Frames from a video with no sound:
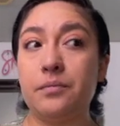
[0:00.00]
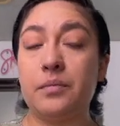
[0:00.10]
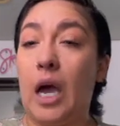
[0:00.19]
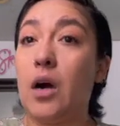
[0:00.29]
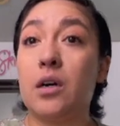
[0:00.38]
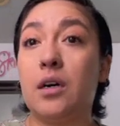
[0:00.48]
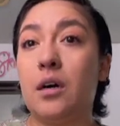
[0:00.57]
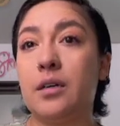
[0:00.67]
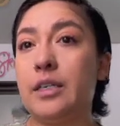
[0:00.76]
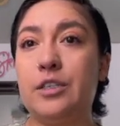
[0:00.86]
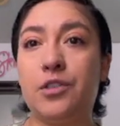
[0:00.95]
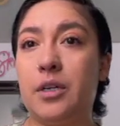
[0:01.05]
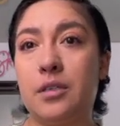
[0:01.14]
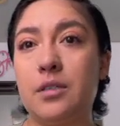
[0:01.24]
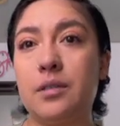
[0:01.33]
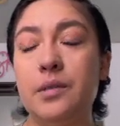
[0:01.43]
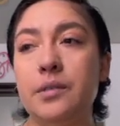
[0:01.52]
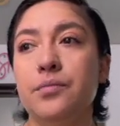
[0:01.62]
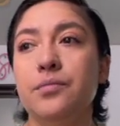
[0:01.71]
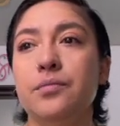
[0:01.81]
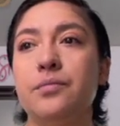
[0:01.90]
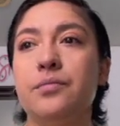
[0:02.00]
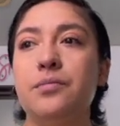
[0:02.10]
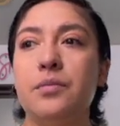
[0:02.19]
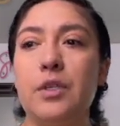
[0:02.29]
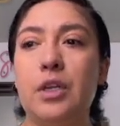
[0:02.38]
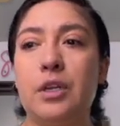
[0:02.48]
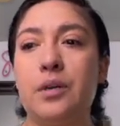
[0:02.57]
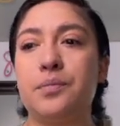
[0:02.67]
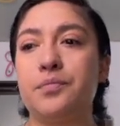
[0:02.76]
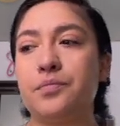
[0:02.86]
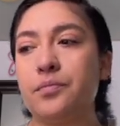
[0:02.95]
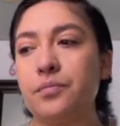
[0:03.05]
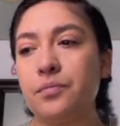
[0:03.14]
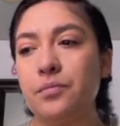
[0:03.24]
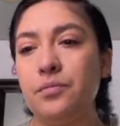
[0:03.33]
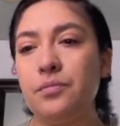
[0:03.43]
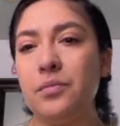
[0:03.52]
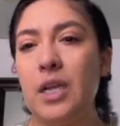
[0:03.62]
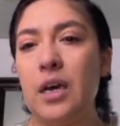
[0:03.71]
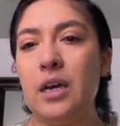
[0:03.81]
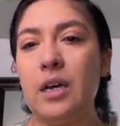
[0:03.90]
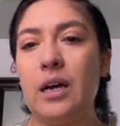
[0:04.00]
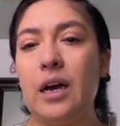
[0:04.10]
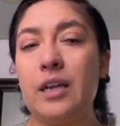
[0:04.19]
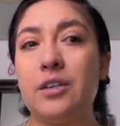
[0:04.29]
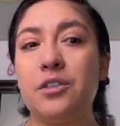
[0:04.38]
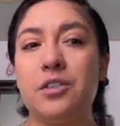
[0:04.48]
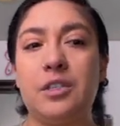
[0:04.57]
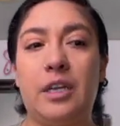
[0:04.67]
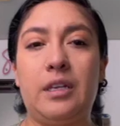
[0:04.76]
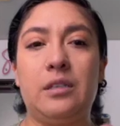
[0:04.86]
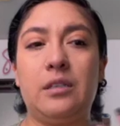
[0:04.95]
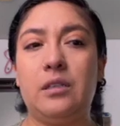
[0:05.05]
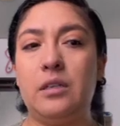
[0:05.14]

Alcohol and drugs. You know? I understand.